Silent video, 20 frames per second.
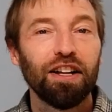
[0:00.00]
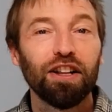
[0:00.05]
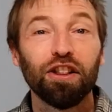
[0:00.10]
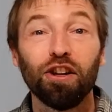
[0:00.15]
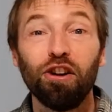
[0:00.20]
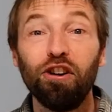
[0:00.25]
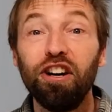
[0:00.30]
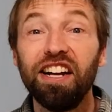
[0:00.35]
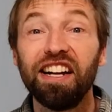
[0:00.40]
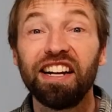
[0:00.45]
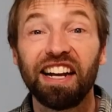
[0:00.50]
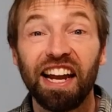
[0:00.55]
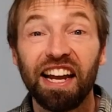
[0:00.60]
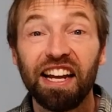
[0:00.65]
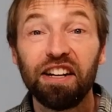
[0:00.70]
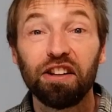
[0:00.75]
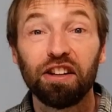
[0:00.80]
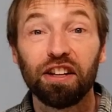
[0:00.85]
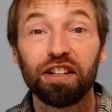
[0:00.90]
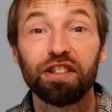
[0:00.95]
Learning
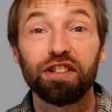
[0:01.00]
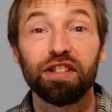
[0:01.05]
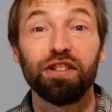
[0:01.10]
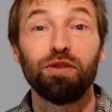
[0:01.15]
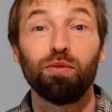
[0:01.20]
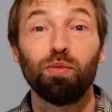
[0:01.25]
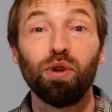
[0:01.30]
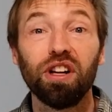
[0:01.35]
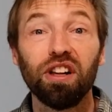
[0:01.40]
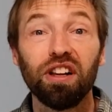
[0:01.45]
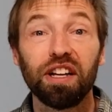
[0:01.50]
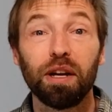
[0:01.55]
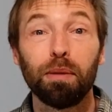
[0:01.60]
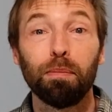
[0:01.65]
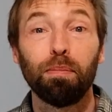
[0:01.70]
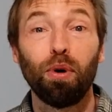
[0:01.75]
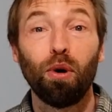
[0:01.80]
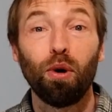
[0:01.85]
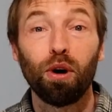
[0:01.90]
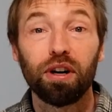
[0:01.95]
English is really
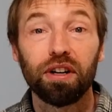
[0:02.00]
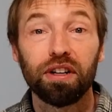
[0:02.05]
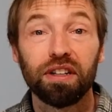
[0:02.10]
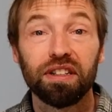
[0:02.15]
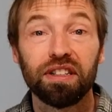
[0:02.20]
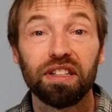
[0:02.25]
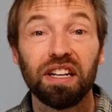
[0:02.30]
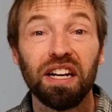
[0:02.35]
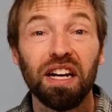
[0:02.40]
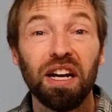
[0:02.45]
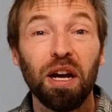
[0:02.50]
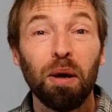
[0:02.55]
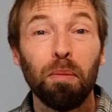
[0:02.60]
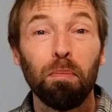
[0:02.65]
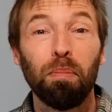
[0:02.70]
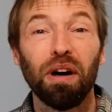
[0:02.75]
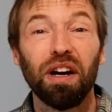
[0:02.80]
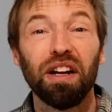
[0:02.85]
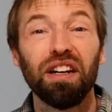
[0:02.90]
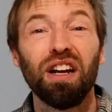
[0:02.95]
important,
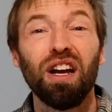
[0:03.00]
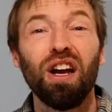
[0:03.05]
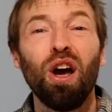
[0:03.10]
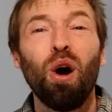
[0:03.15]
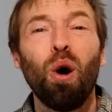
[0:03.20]
but